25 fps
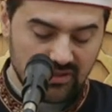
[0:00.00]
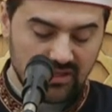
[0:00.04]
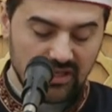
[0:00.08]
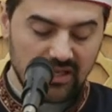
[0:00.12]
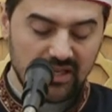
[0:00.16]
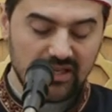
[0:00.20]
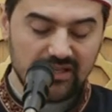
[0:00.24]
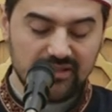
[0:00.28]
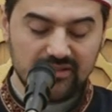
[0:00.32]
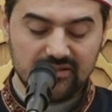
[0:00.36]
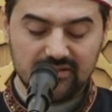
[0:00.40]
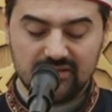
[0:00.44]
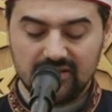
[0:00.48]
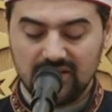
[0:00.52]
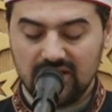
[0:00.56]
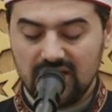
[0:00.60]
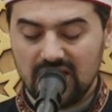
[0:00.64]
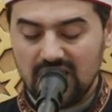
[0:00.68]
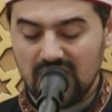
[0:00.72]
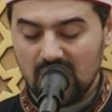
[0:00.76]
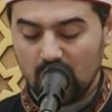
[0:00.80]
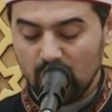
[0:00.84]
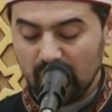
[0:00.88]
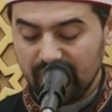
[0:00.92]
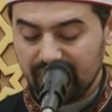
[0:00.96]
and
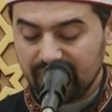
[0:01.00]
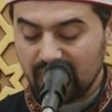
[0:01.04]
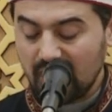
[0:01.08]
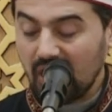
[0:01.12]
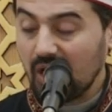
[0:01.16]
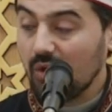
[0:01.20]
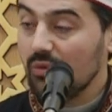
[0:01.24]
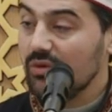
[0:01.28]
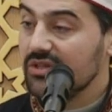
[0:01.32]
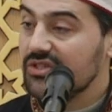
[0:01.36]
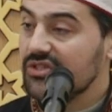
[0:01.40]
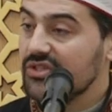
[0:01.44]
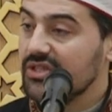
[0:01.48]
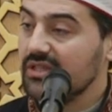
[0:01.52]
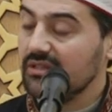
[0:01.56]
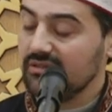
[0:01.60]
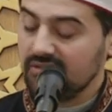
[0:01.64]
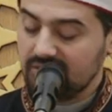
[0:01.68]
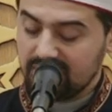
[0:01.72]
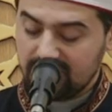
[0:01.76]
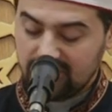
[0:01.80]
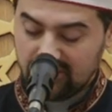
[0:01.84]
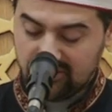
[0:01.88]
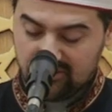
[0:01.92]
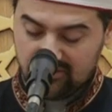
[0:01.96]
with our
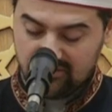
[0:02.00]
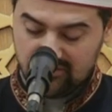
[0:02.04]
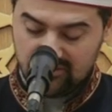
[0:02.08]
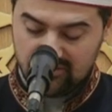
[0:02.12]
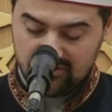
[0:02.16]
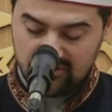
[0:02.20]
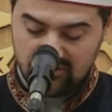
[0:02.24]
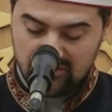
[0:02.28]
children,